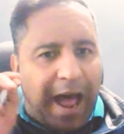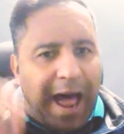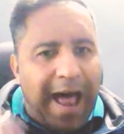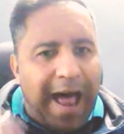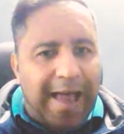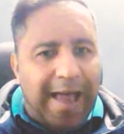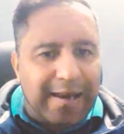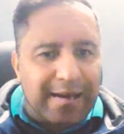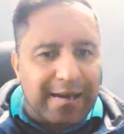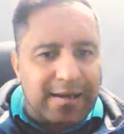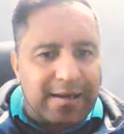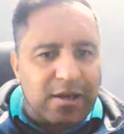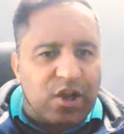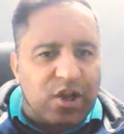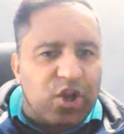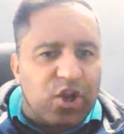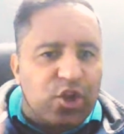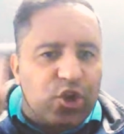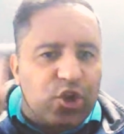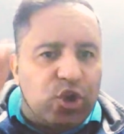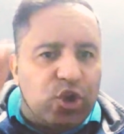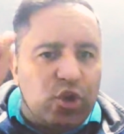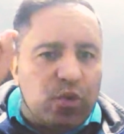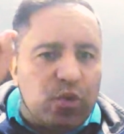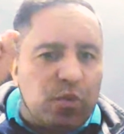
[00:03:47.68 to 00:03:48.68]
And
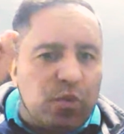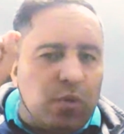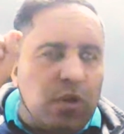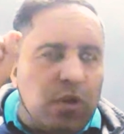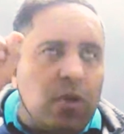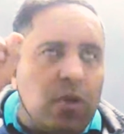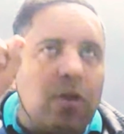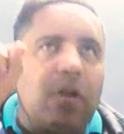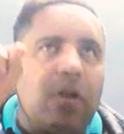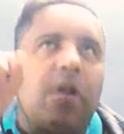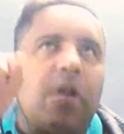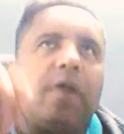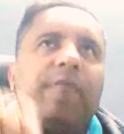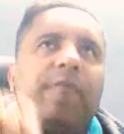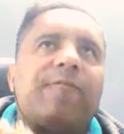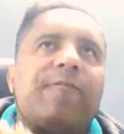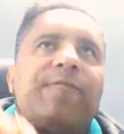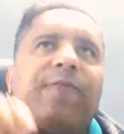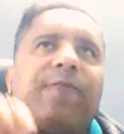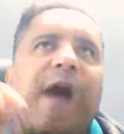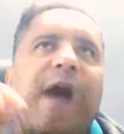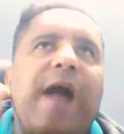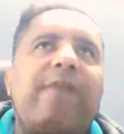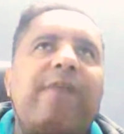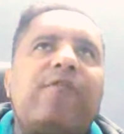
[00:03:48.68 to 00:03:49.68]

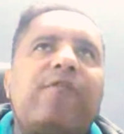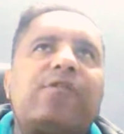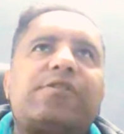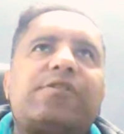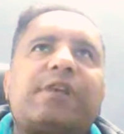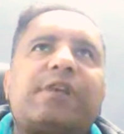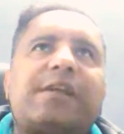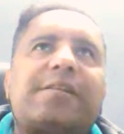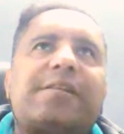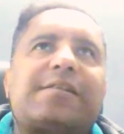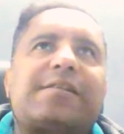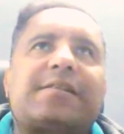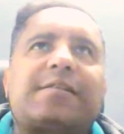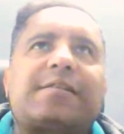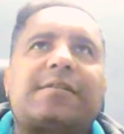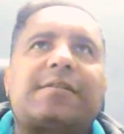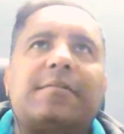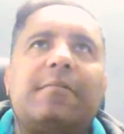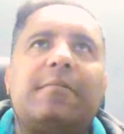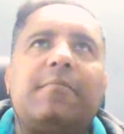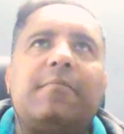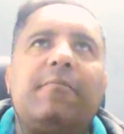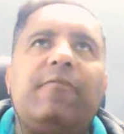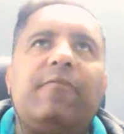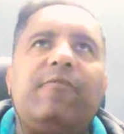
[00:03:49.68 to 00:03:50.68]
5 or
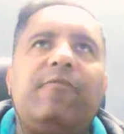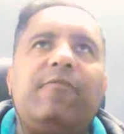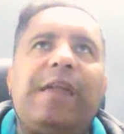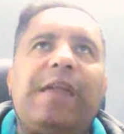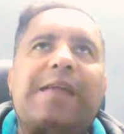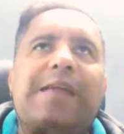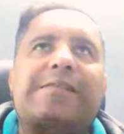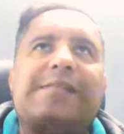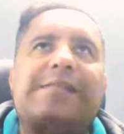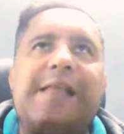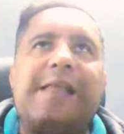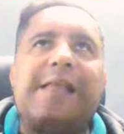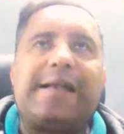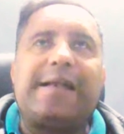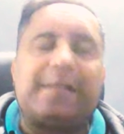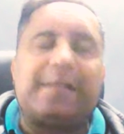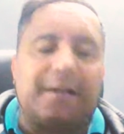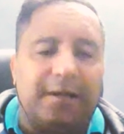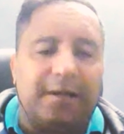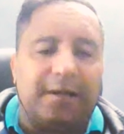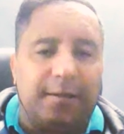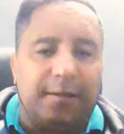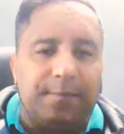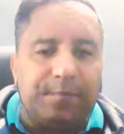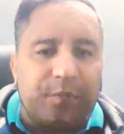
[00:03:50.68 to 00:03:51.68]
6 weeks
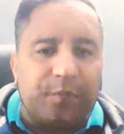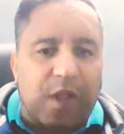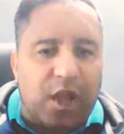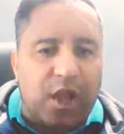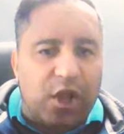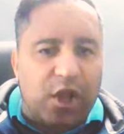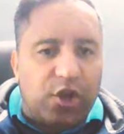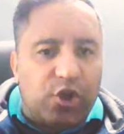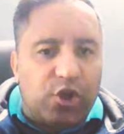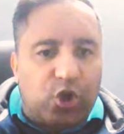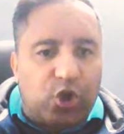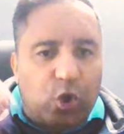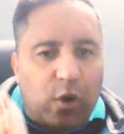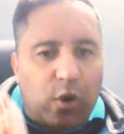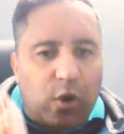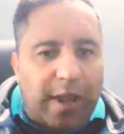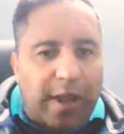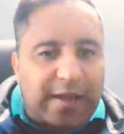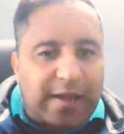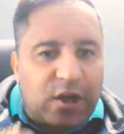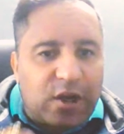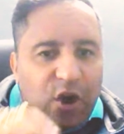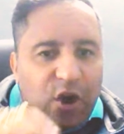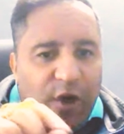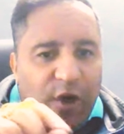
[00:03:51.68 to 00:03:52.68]
later, you
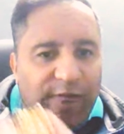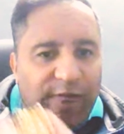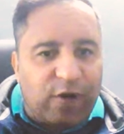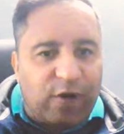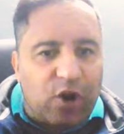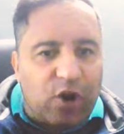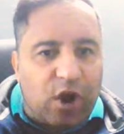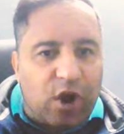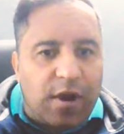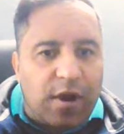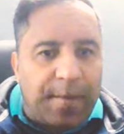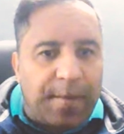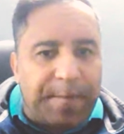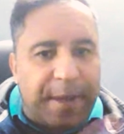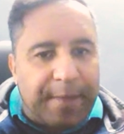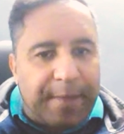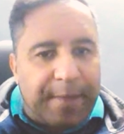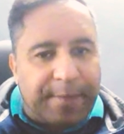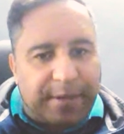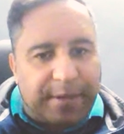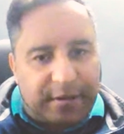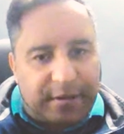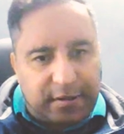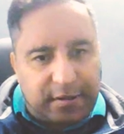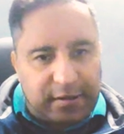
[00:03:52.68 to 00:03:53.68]
get an offer on a
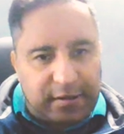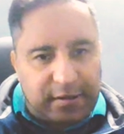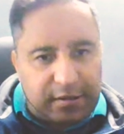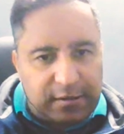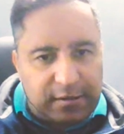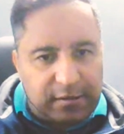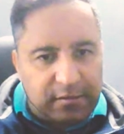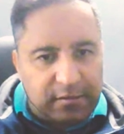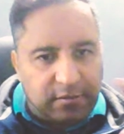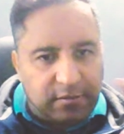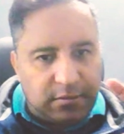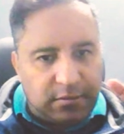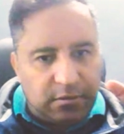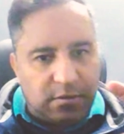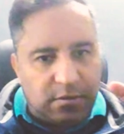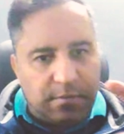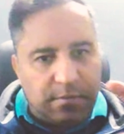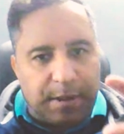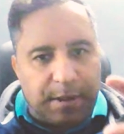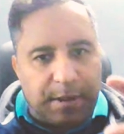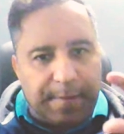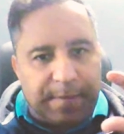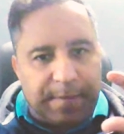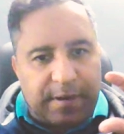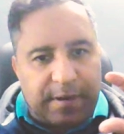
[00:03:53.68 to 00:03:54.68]
paper
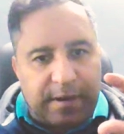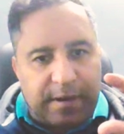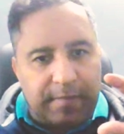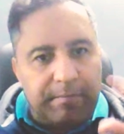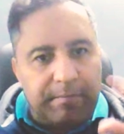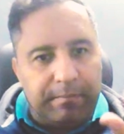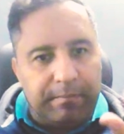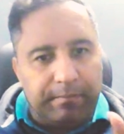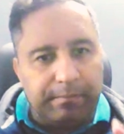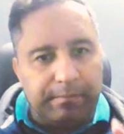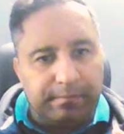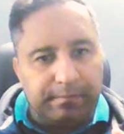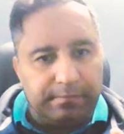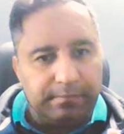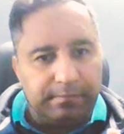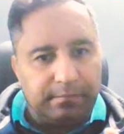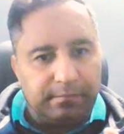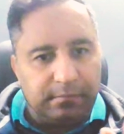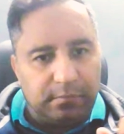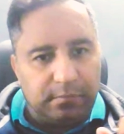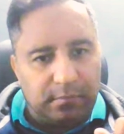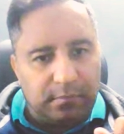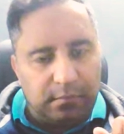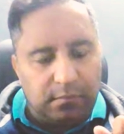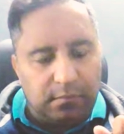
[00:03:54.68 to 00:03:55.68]
ring.
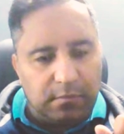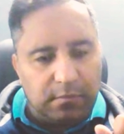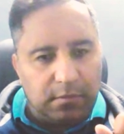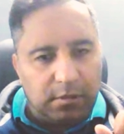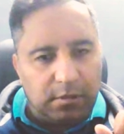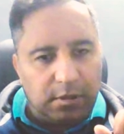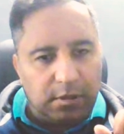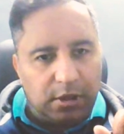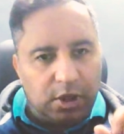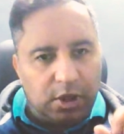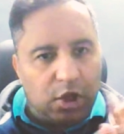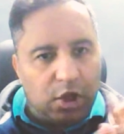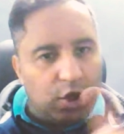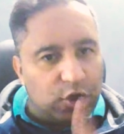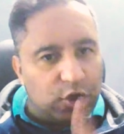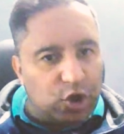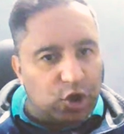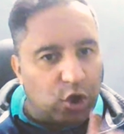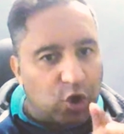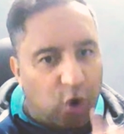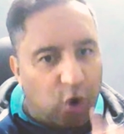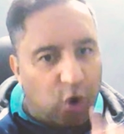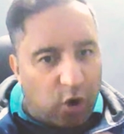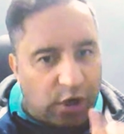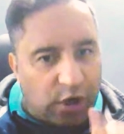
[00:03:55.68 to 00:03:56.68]

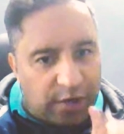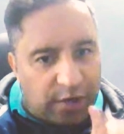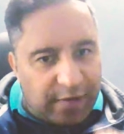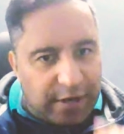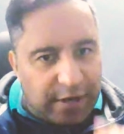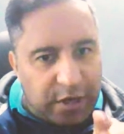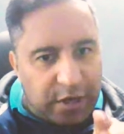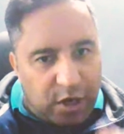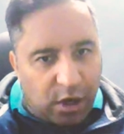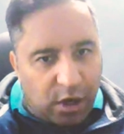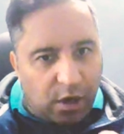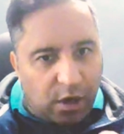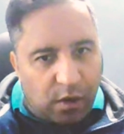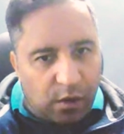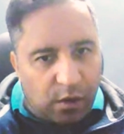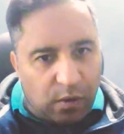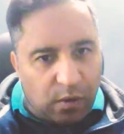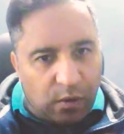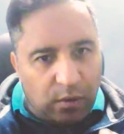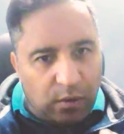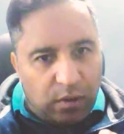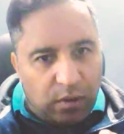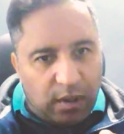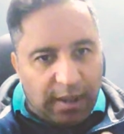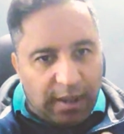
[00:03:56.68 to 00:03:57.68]
You don't even
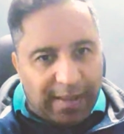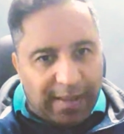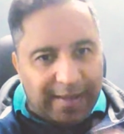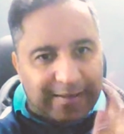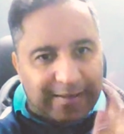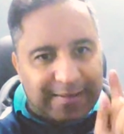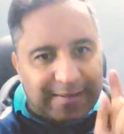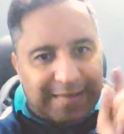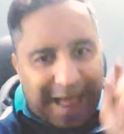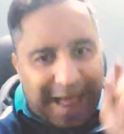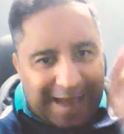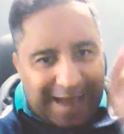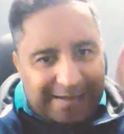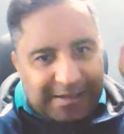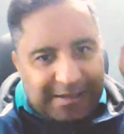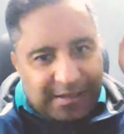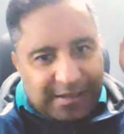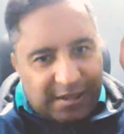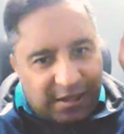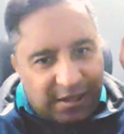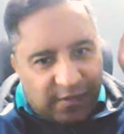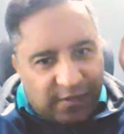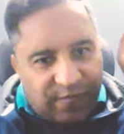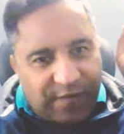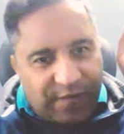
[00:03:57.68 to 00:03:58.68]
know that
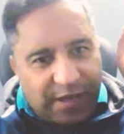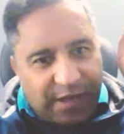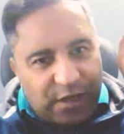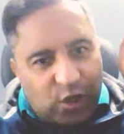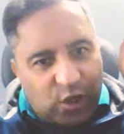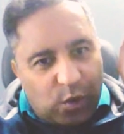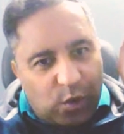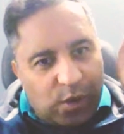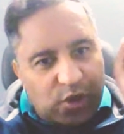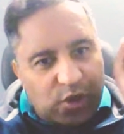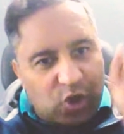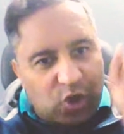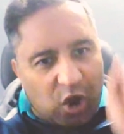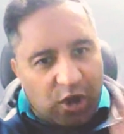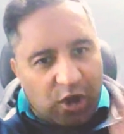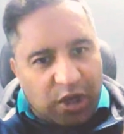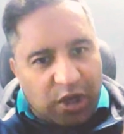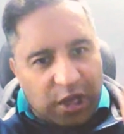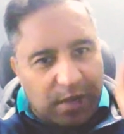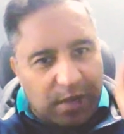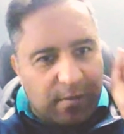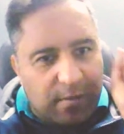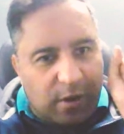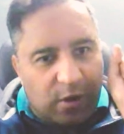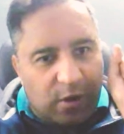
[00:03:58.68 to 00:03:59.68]
when you were
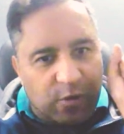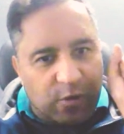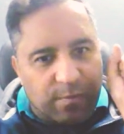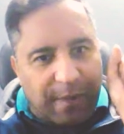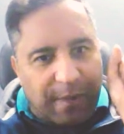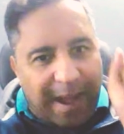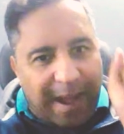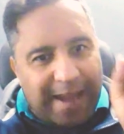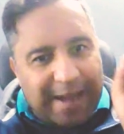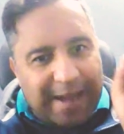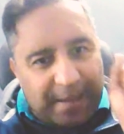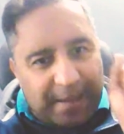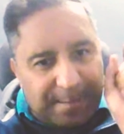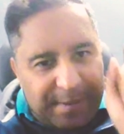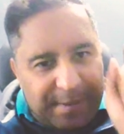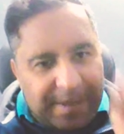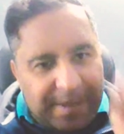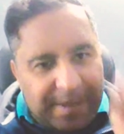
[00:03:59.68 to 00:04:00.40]
talking about buying a